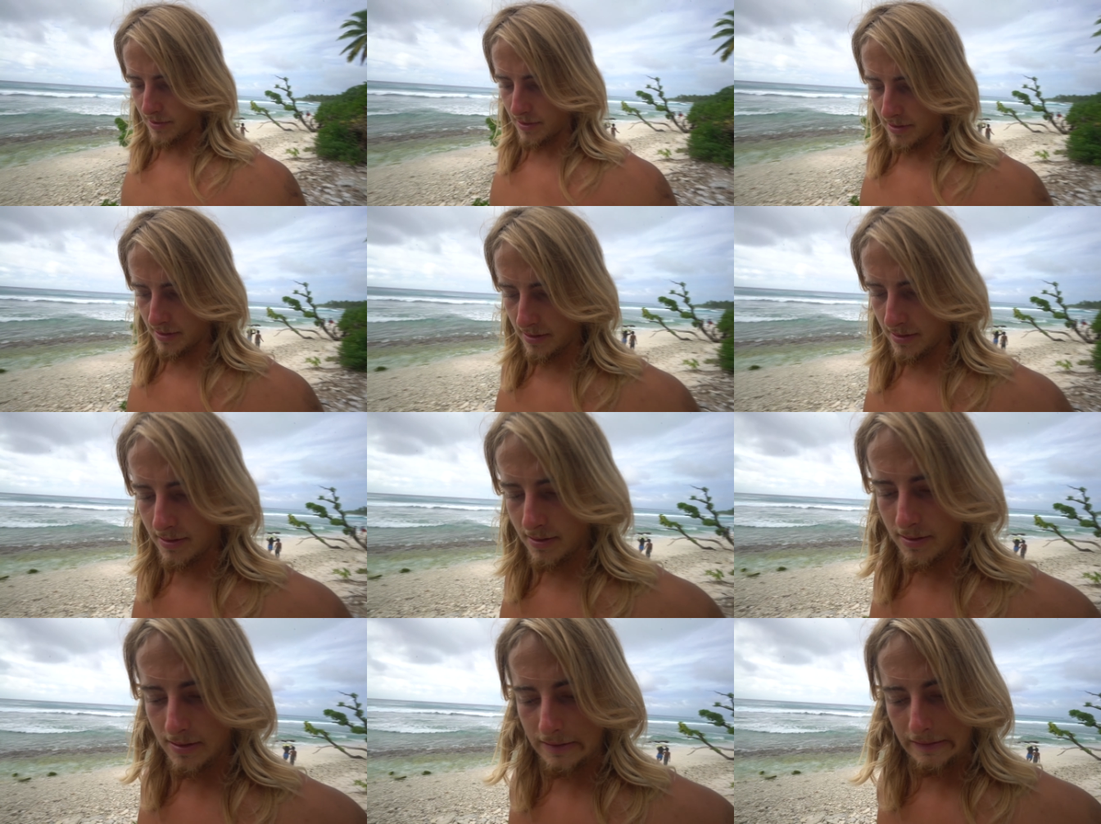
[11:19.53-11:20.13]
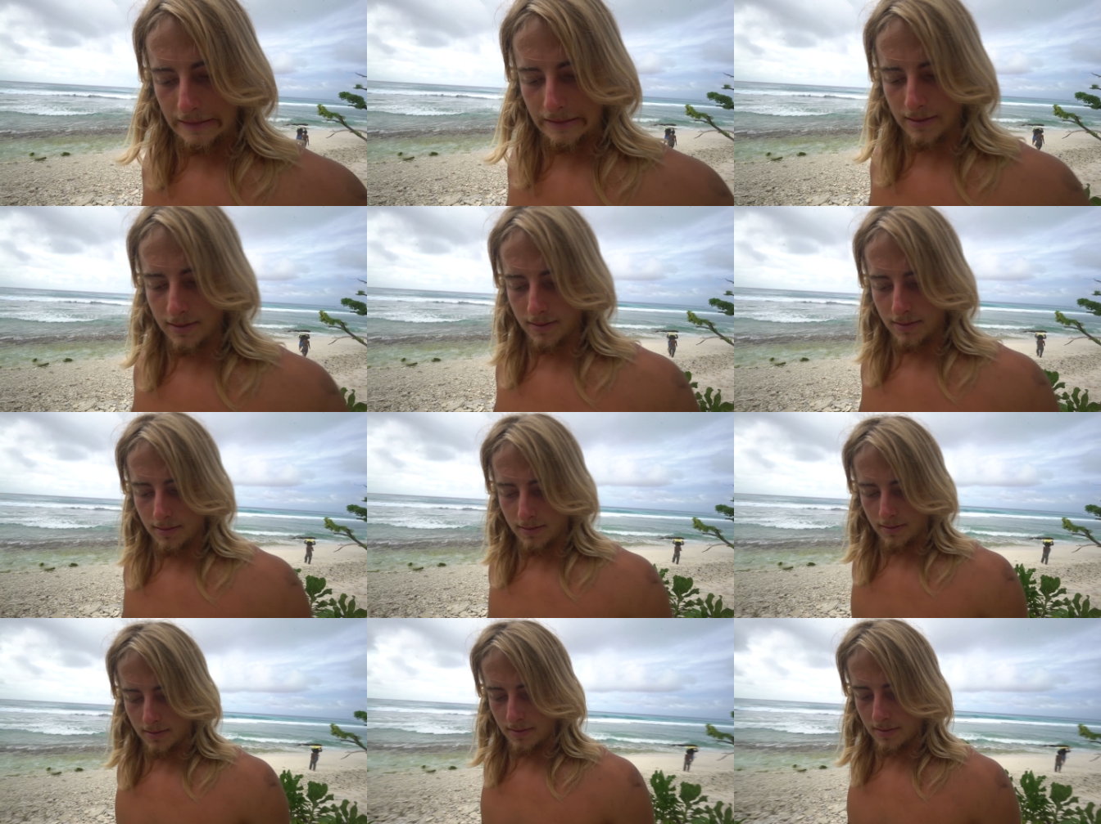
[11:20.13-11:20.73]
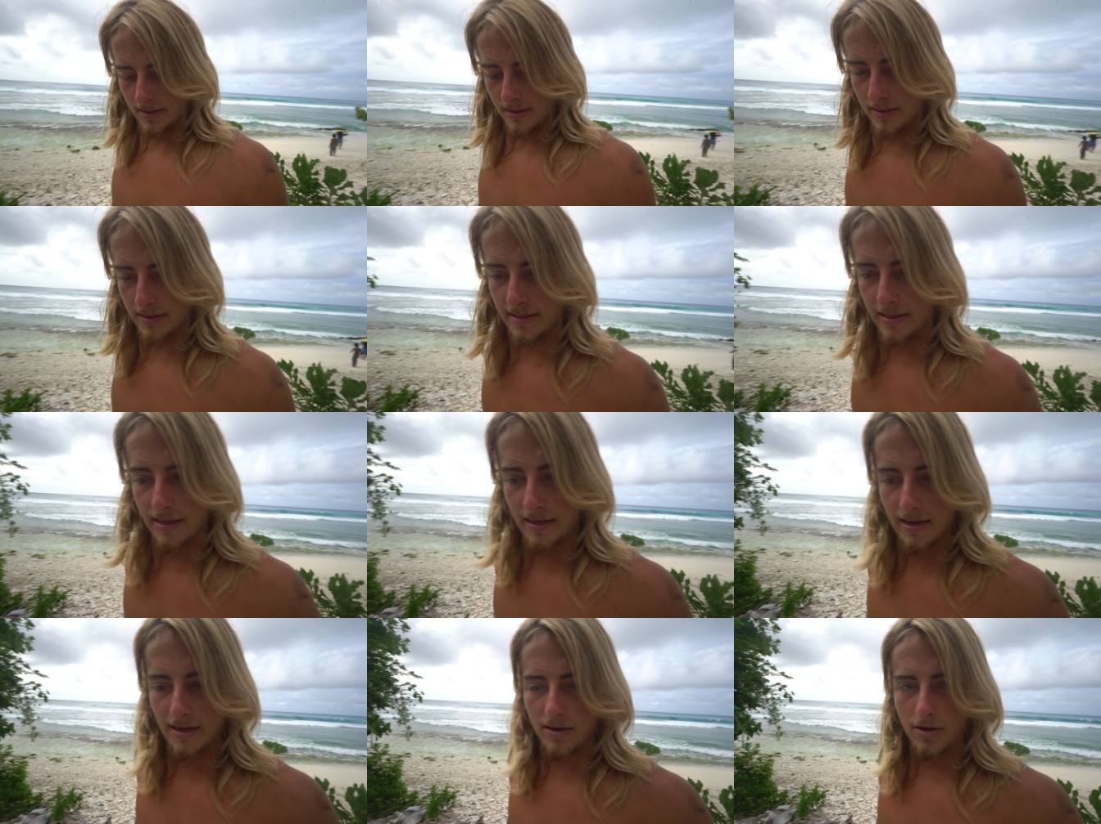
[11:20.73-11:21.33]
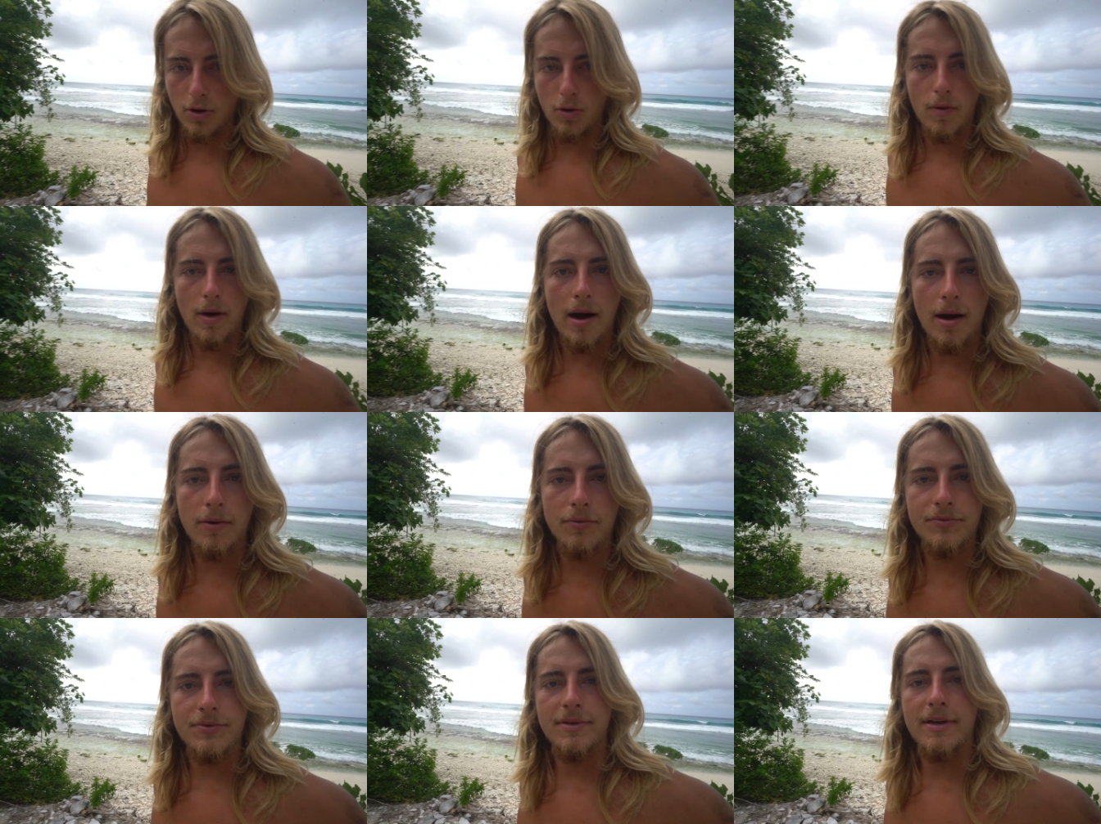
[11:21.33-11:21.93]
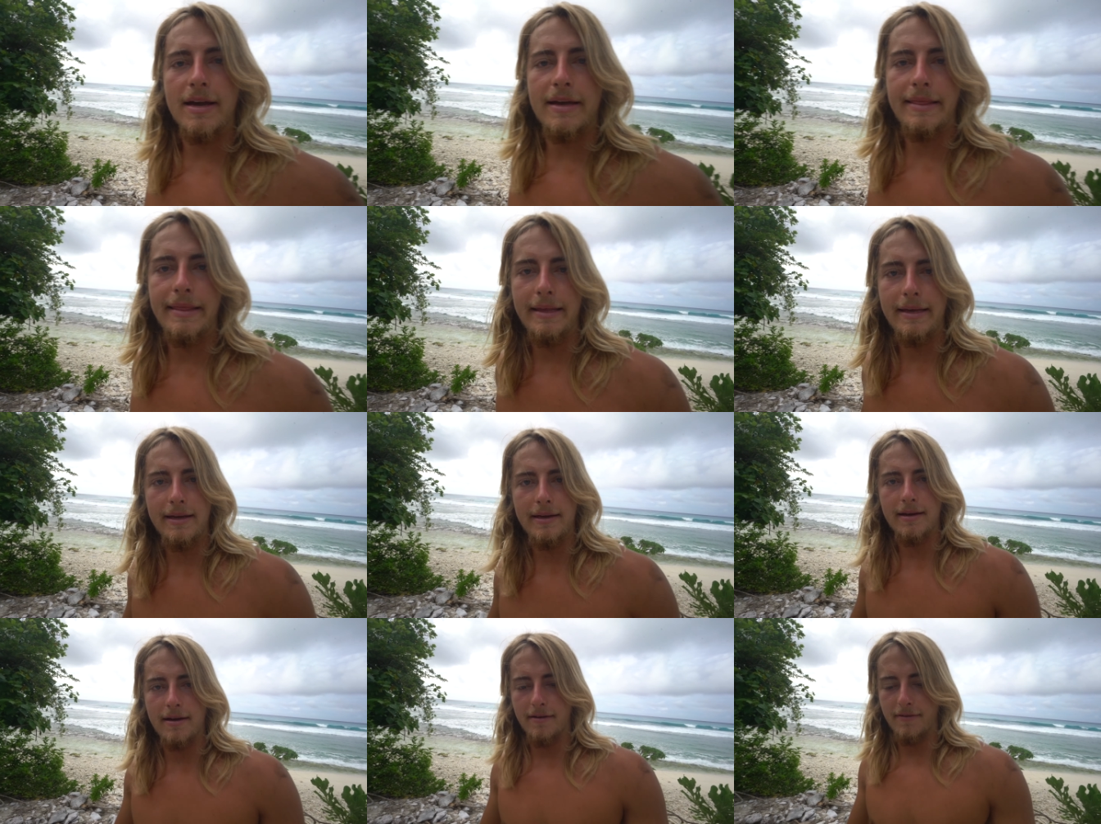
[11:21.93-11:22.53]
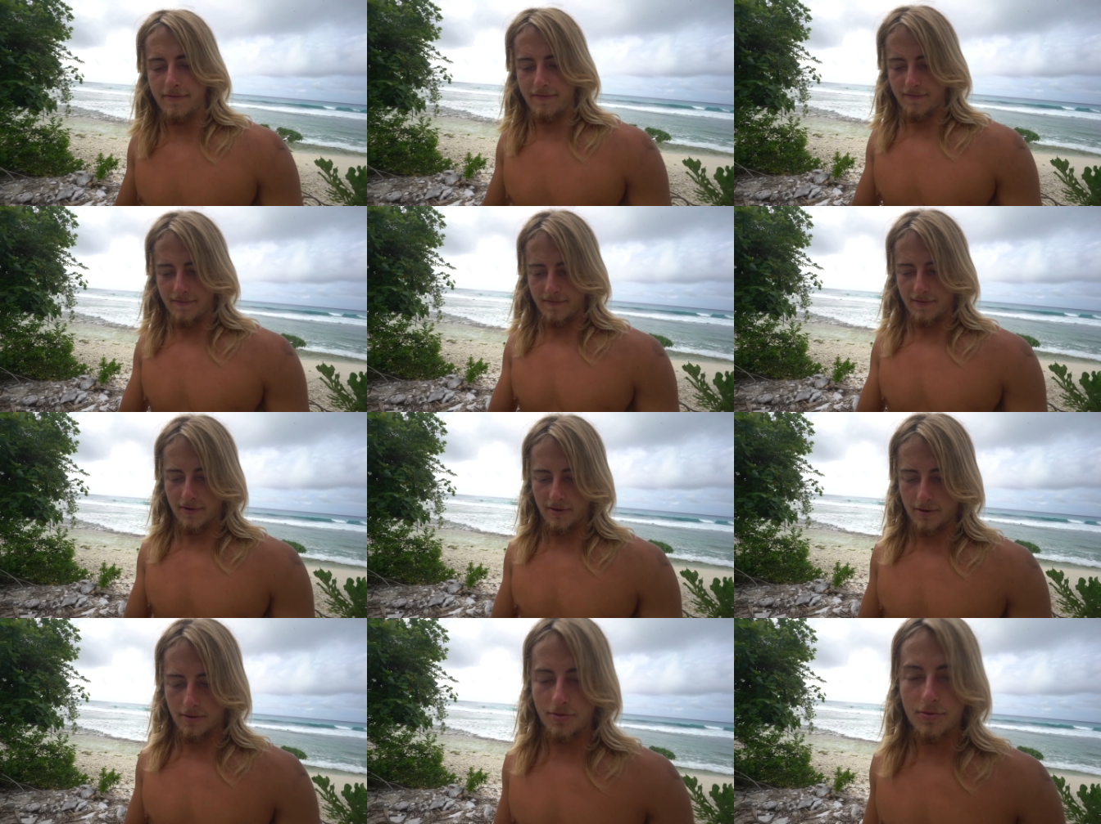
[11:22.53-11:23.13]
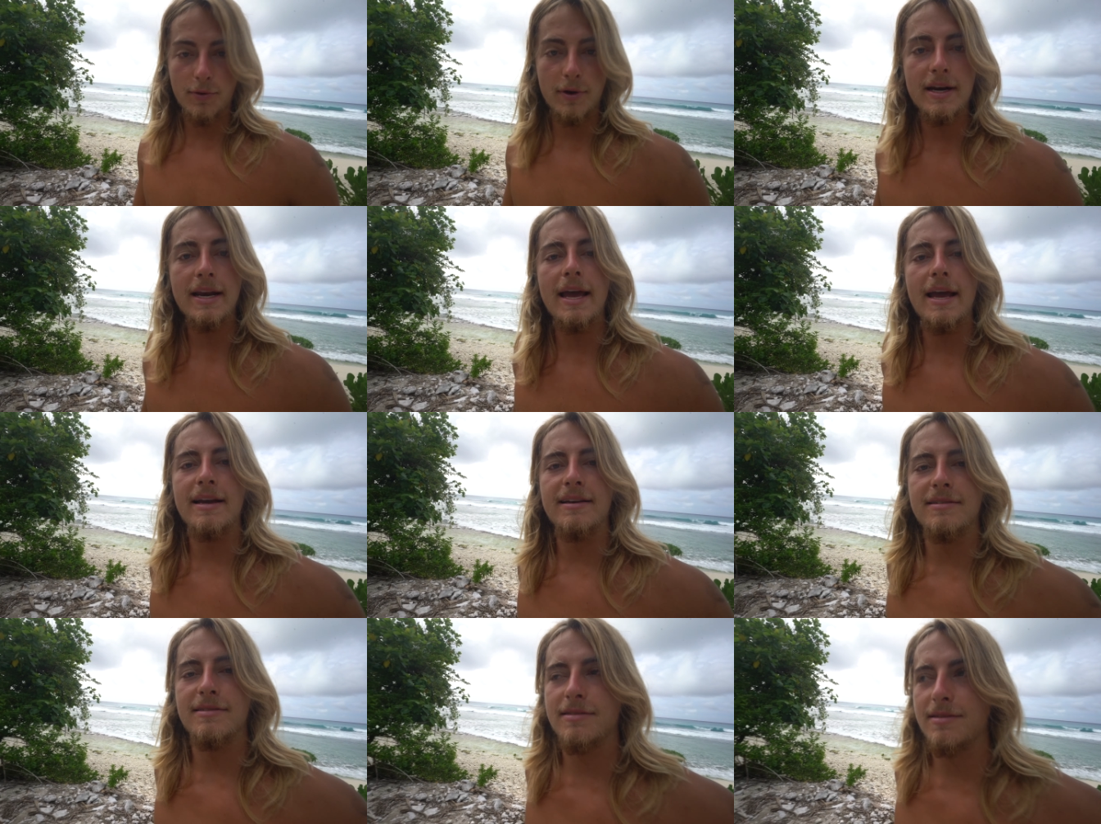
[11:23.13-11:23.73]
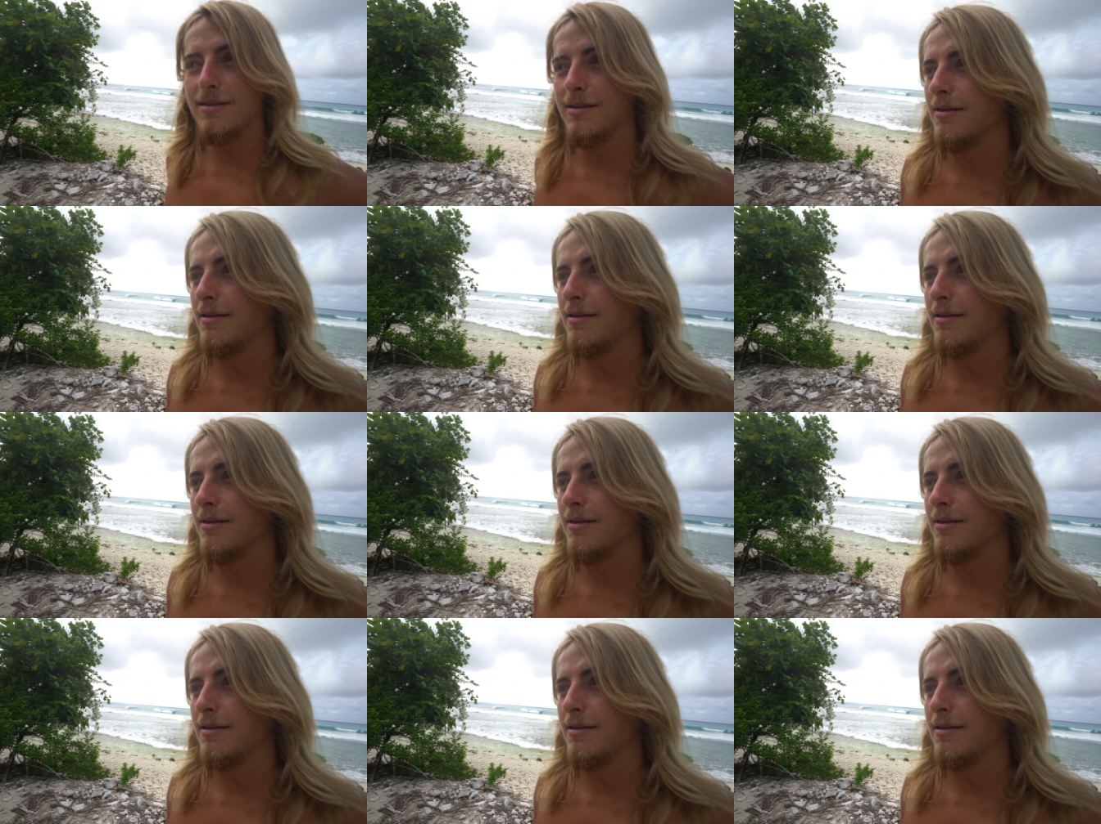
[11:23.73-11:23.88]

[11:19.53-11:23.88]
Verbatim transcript: but I, I cannot go out, sadly enough, for three days.